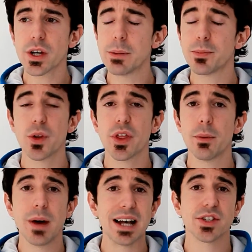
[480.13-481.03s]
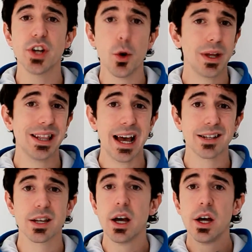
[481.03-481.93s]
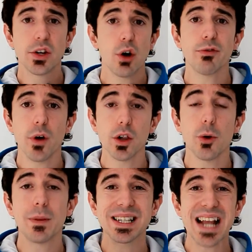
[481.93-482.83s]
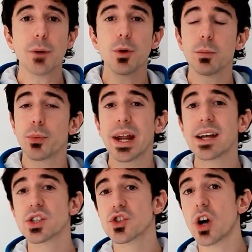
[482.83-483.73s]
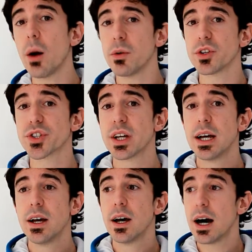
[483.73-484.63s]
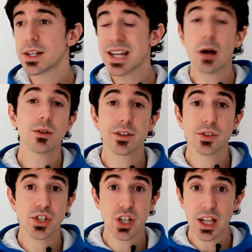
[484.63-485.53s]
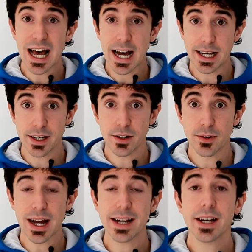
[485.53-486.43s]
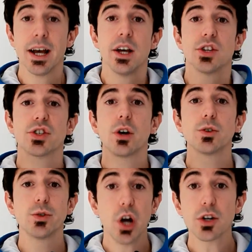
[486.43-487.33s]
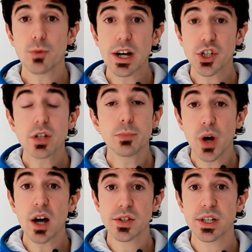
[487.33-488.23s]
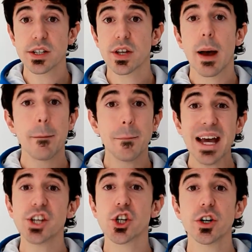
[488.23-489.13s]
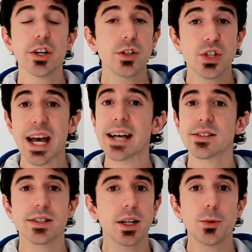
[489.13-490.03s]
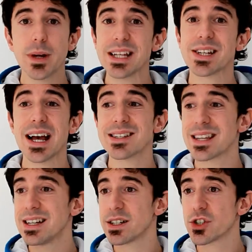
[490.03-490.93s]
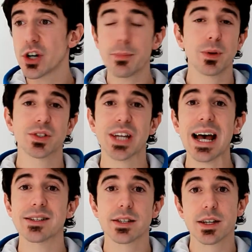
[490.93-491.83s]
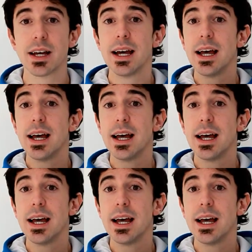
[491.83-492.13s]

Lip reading: you can put them as no index, no follow, but that will bring troubles down the line, all right? So do not rush the process. Make sure you test, retest, and triple test